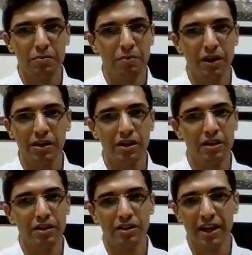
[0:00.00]
but
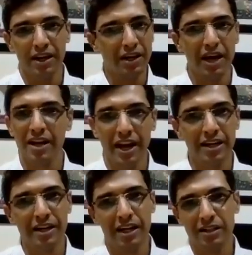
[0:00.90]
the entire
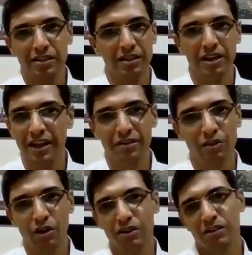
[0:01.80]
night that kid has
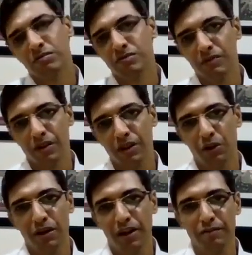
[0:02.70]
not,
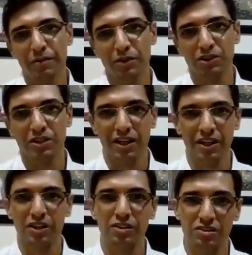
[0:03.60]
left the machine. Like,
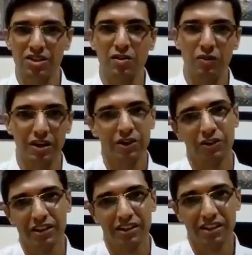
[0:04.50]
he's still working on it.